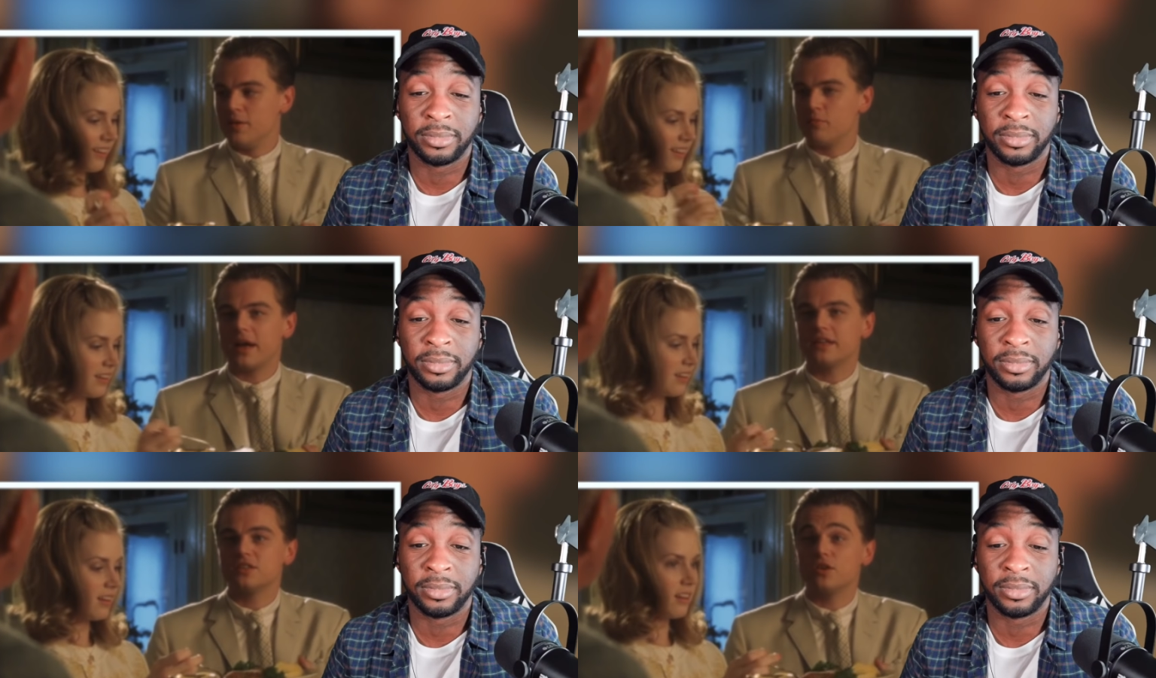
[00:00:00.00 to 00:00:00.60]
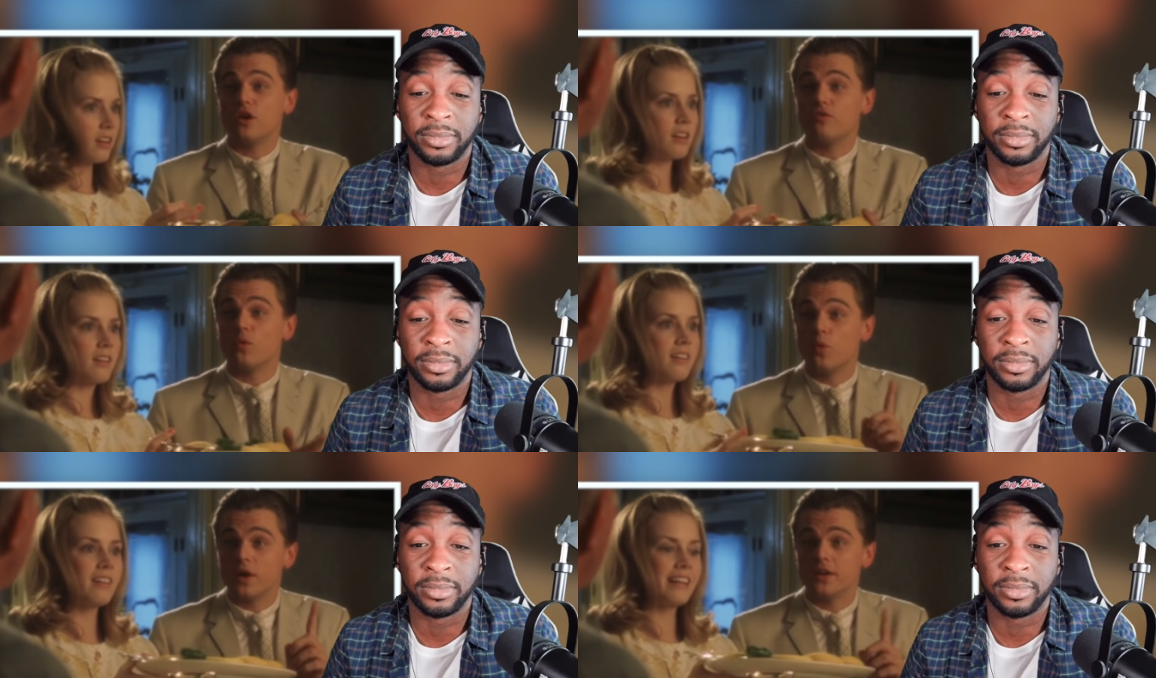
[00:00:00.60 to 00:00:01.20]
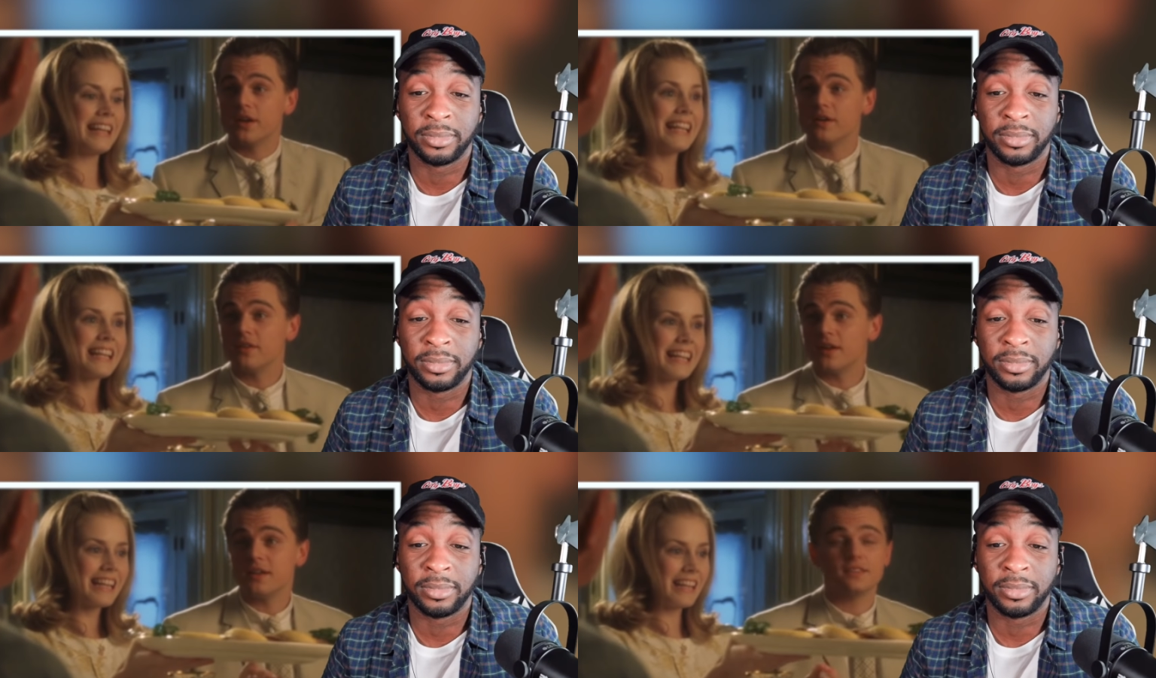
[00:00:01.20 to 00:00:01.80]
Speaker 1: Practiced law for one year,
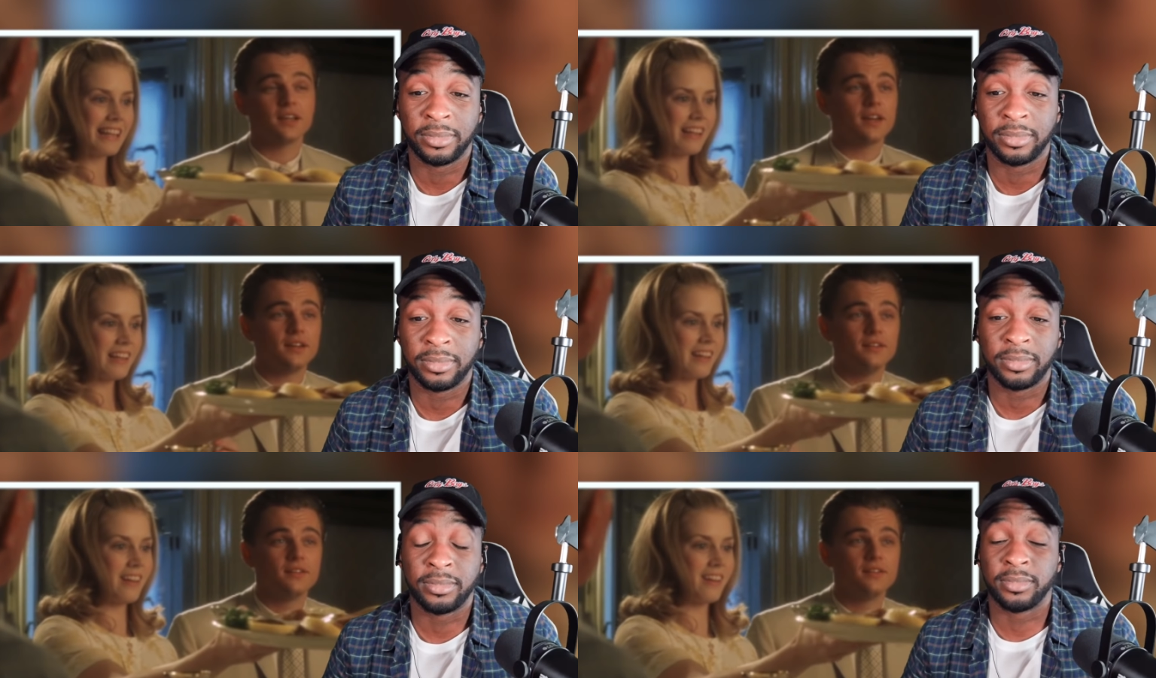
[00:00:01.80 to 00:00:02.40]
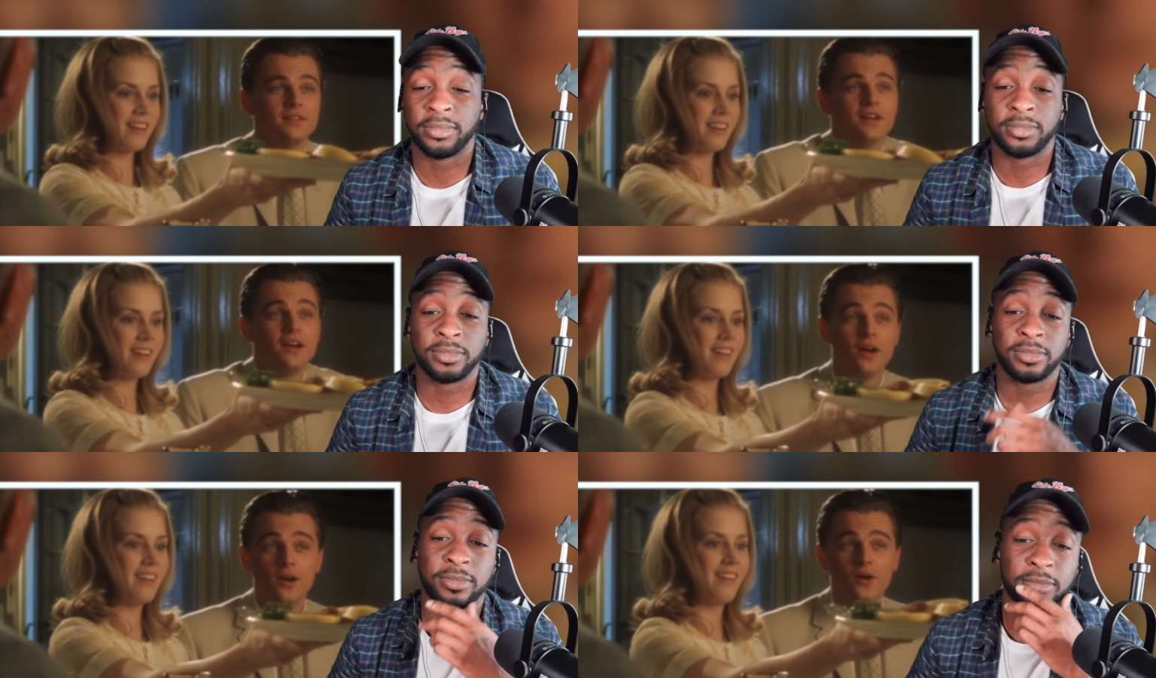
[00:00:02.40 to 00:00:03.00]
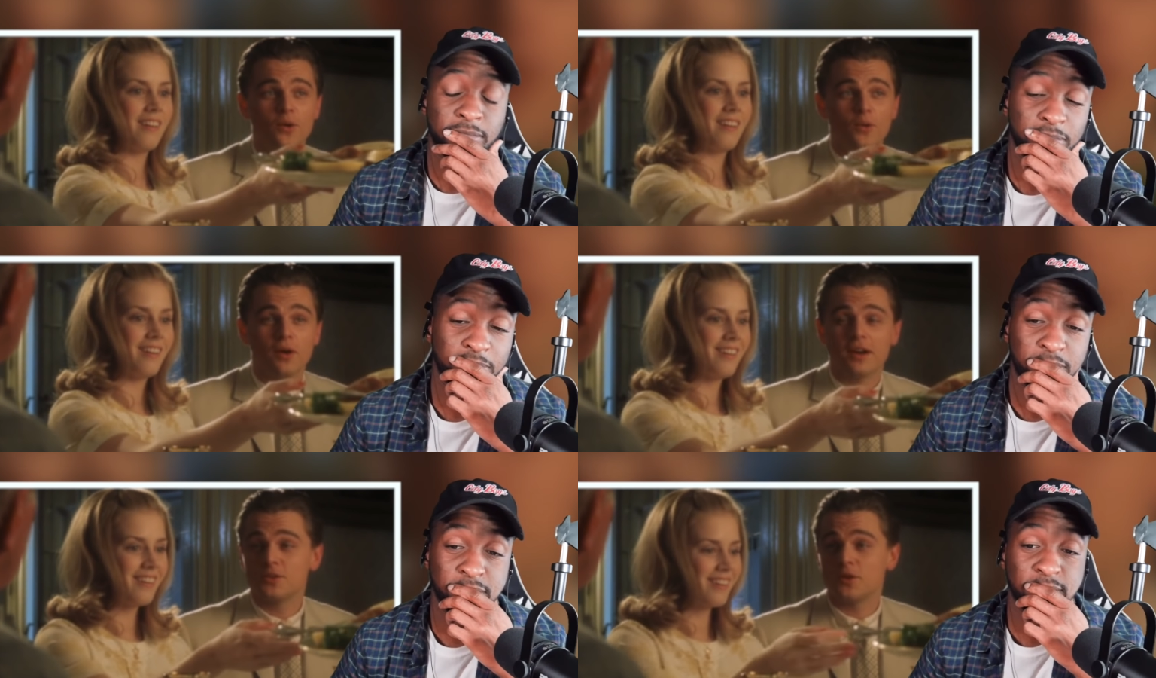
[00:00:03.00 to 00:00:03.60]
then I decided, why
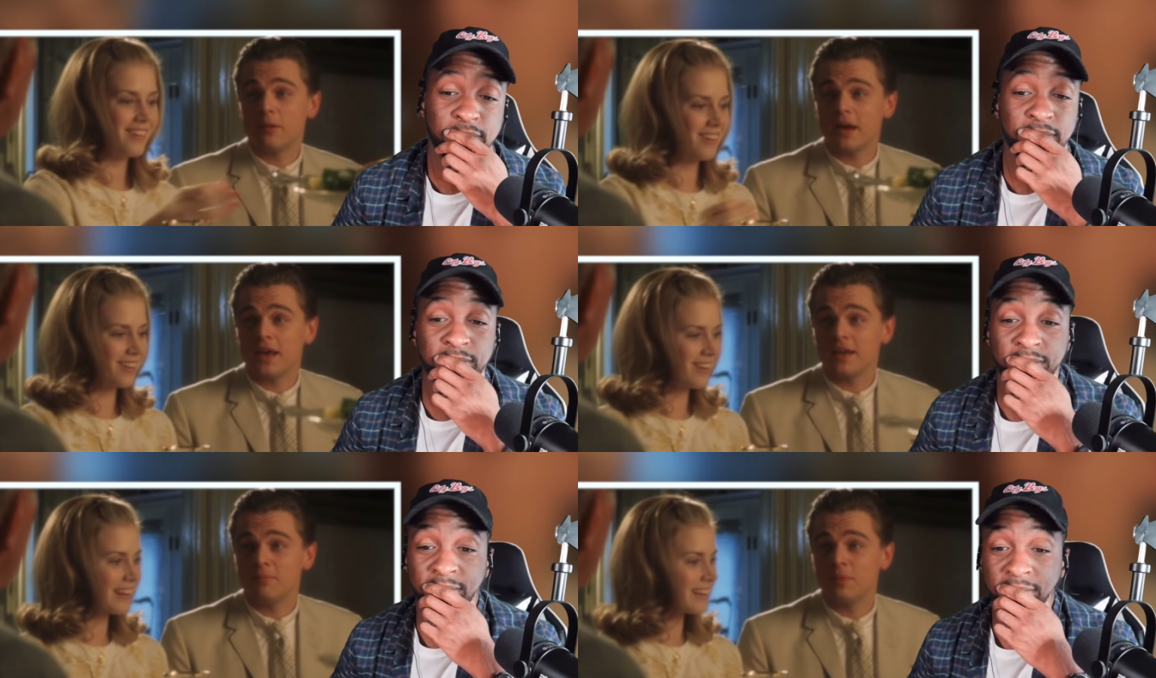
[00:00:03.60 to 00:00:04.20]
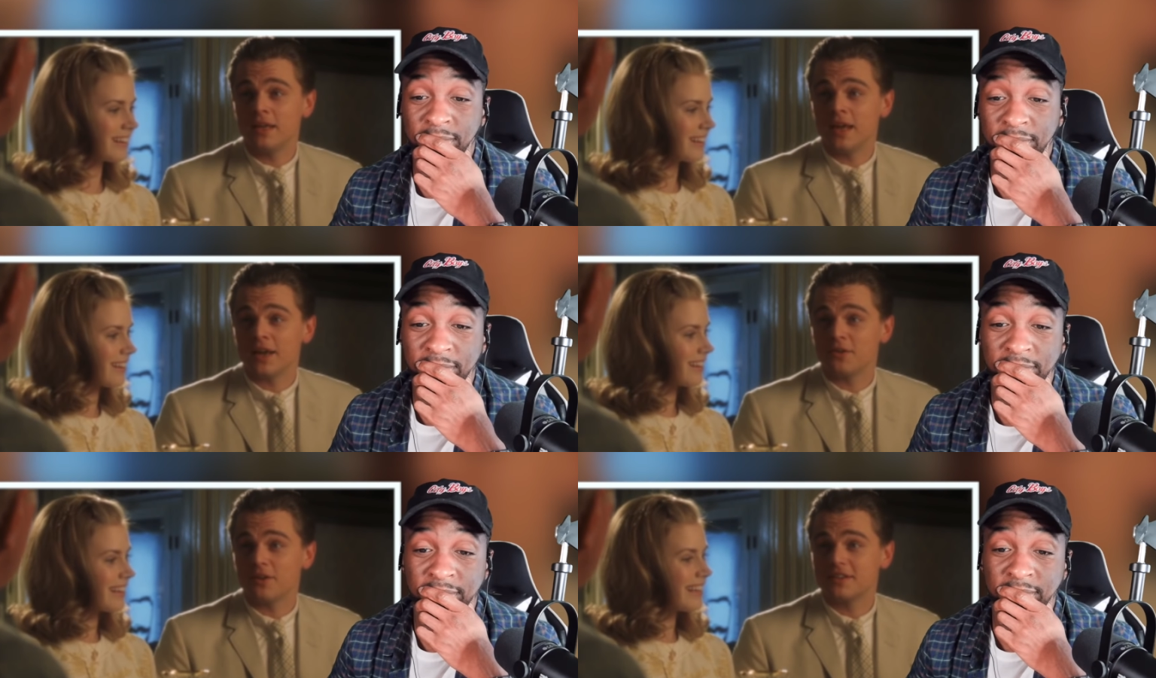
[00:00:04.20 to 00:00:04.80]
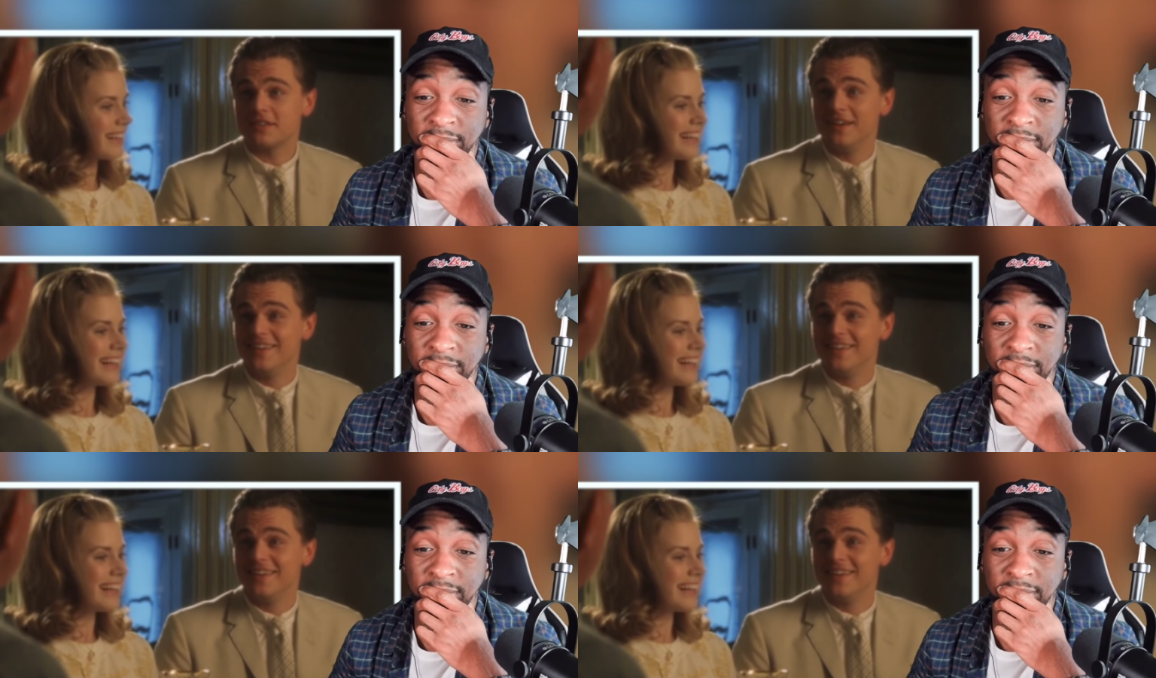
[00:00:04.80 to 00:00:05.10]
not try my hand at pediatrics?